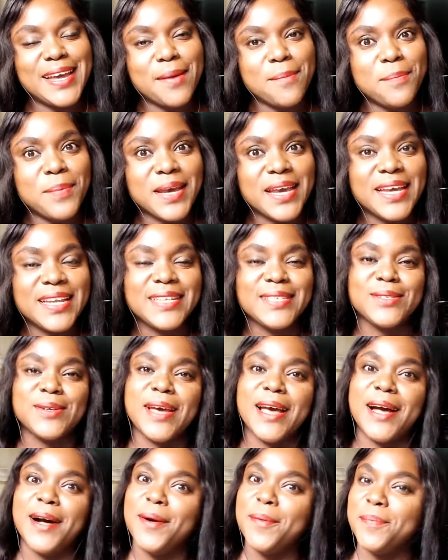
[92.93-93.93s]
a bit
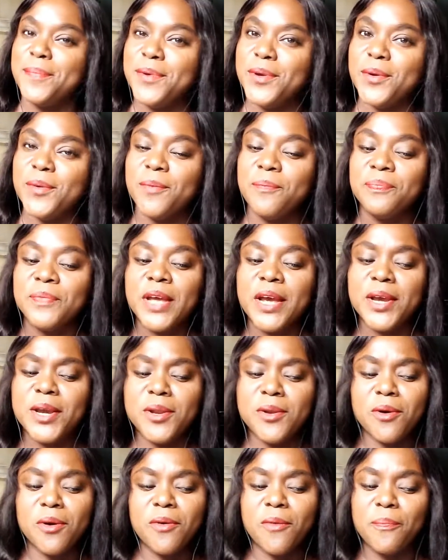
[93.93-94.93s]
to help you
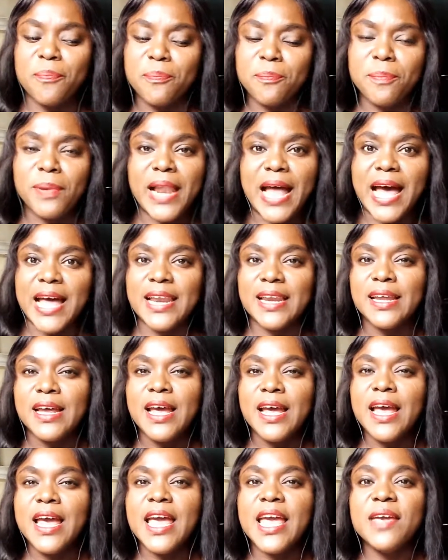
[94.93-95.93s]
you know plan
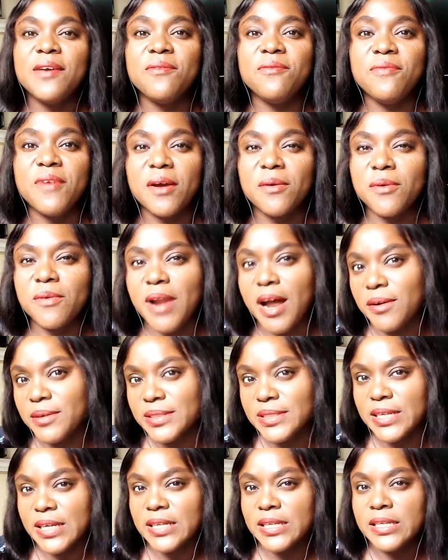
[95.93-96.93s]
a very
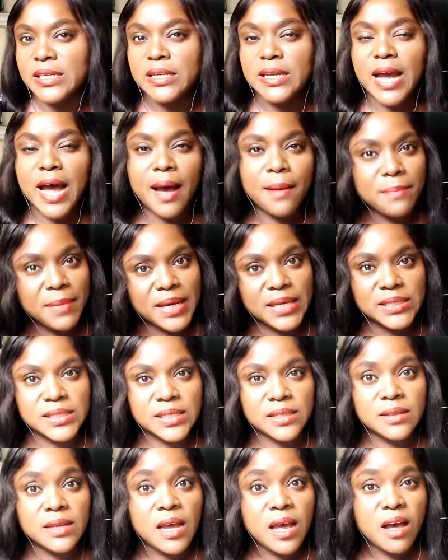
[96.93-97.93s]
rousing
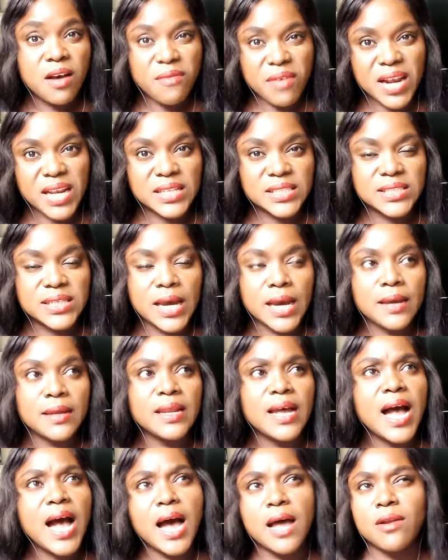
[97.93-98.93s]
amazing
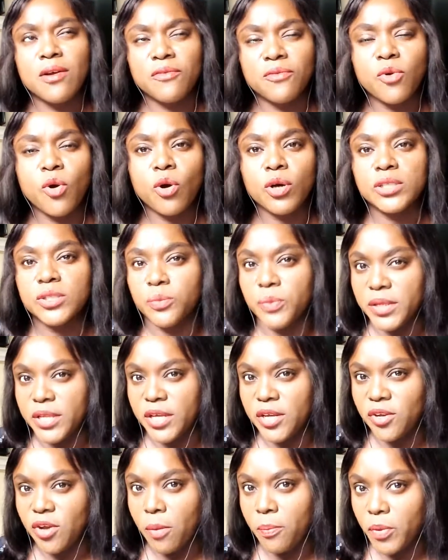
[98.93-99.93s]
valentine and of course
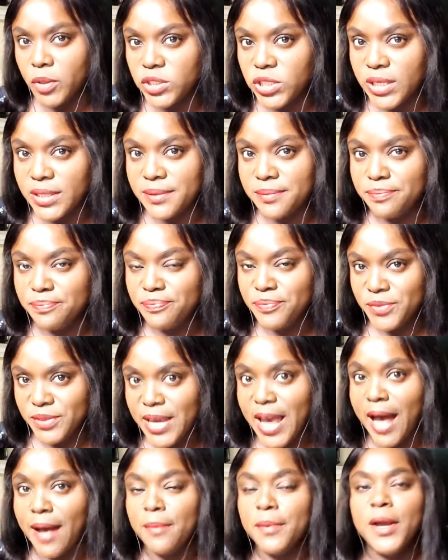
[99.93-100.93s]
within your budget
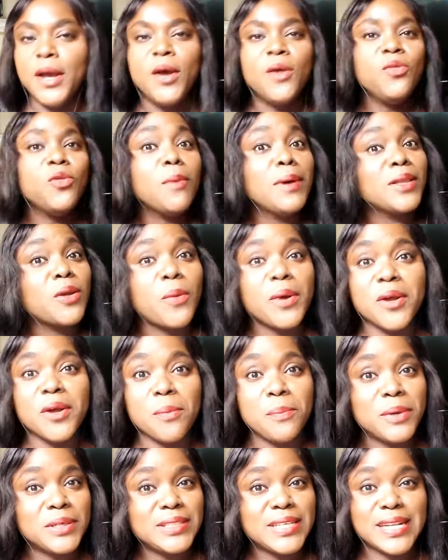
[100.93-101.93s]
yeah no matter where
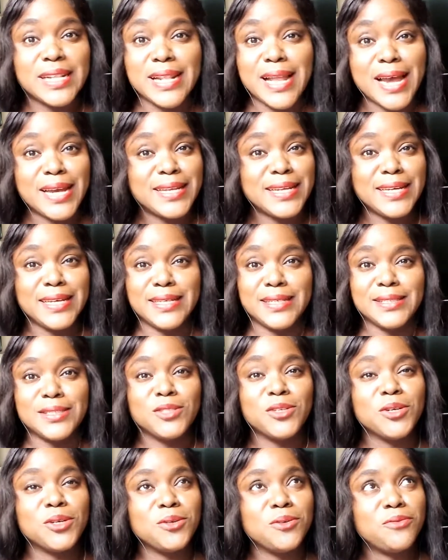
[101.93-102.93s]
your budget line is
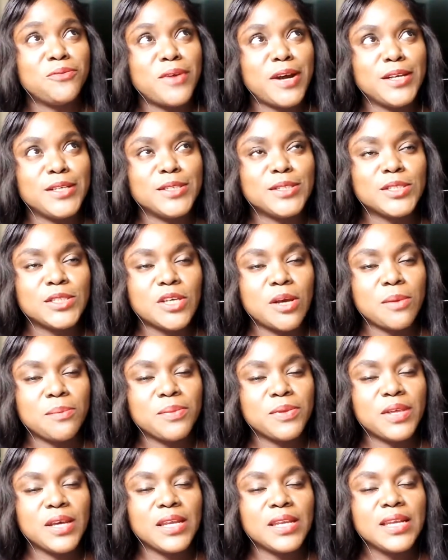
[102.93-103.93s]
you're going to find
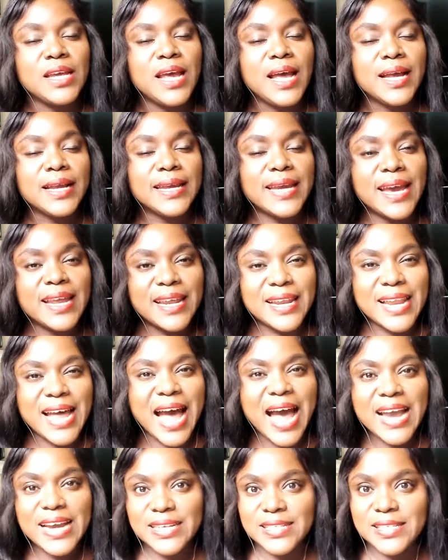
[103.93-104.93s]
something get an
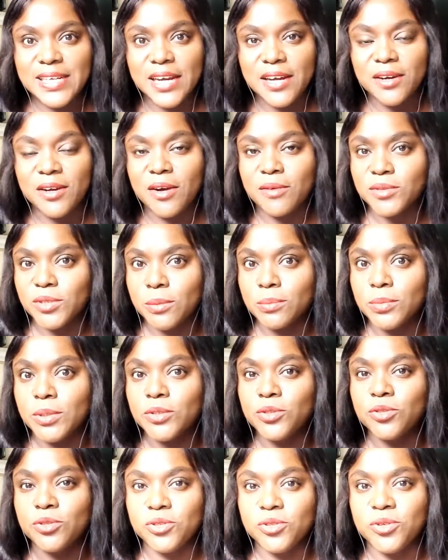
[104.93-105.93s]
idea of
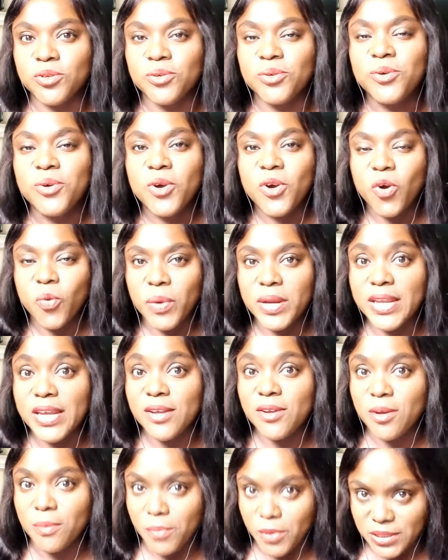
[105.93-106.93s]
something to do within
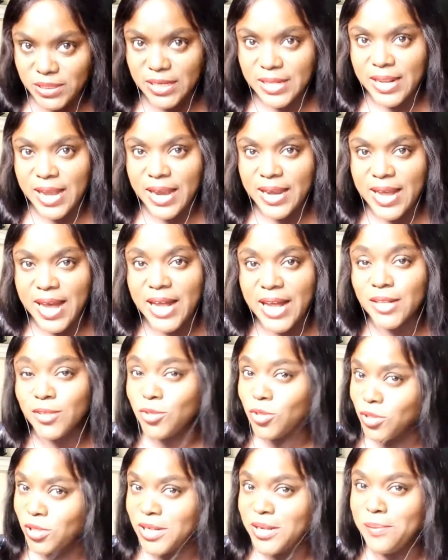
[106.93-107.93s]
your budget line and
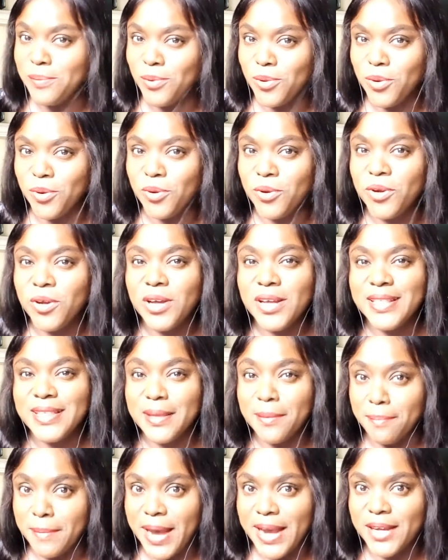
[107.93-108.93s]
totally blow
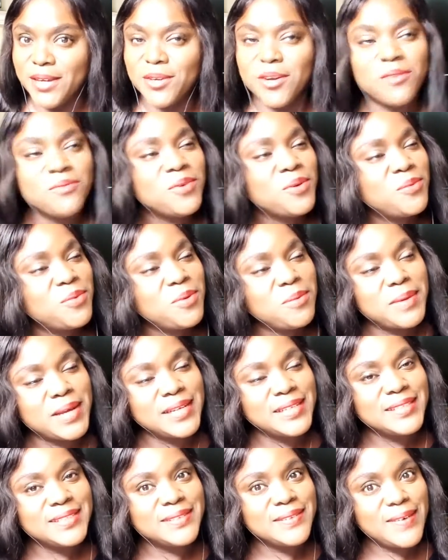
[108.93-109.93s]
the mind of your woman
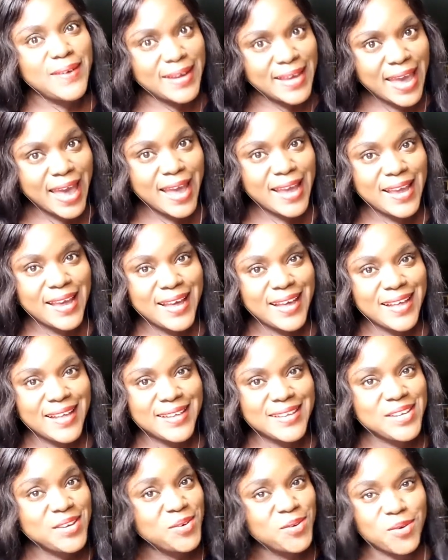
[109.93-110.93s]
okay
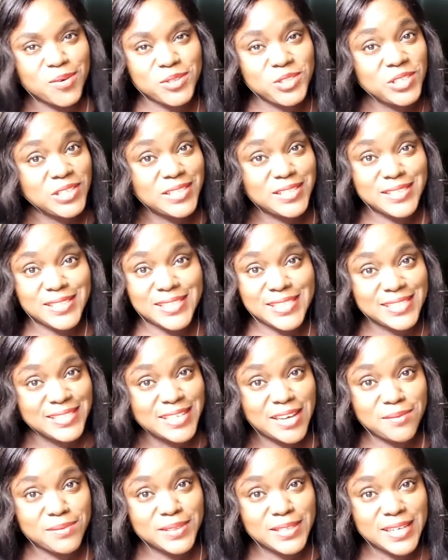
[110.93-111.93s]
you know she
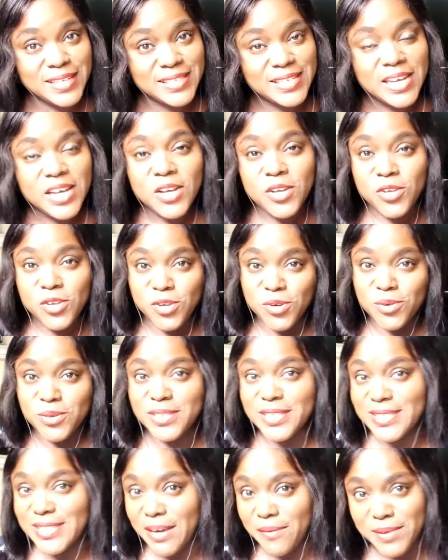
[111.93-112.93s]
deserves it you
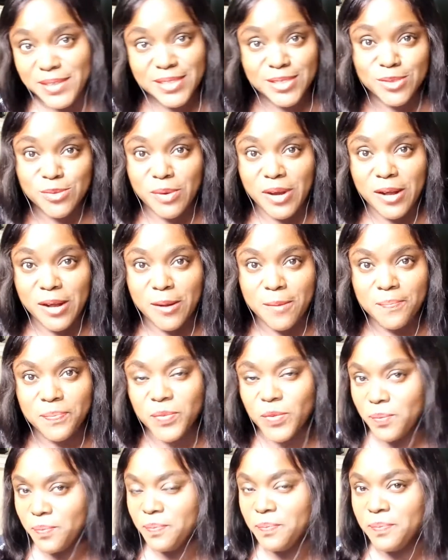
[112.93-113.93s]
deserve it as well
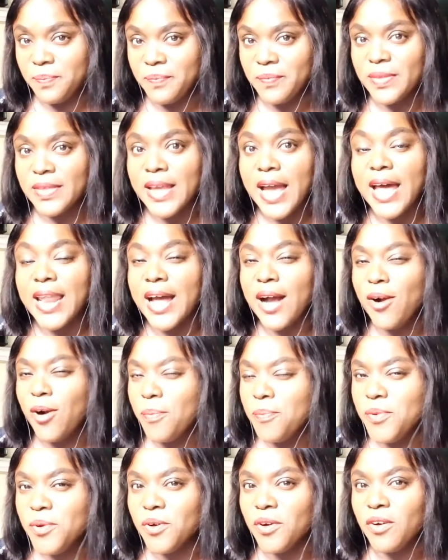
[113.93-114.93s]
mm -hmm. And I
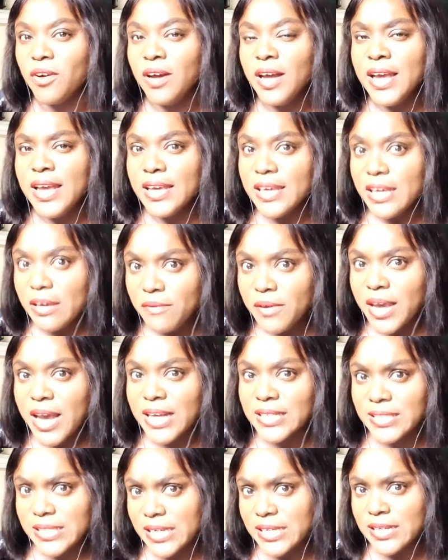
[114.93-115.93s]
hope you're giving
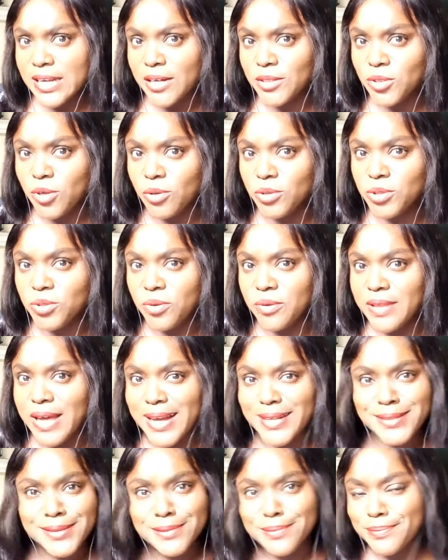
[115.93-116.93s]
her signals also
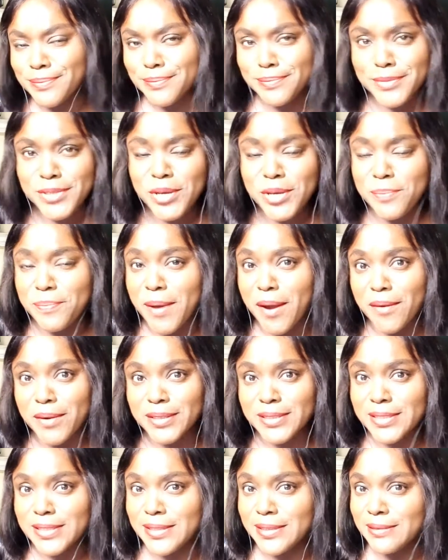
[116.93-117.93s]
that you
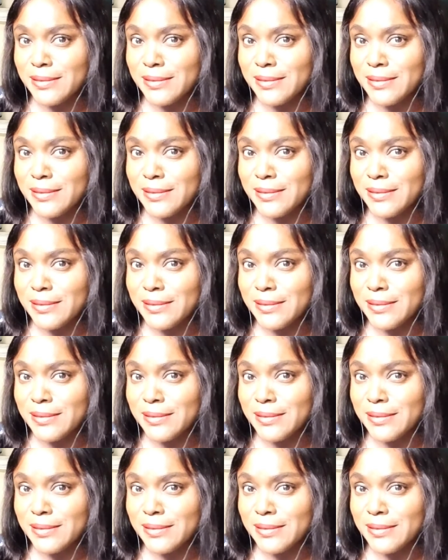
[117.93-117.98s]
better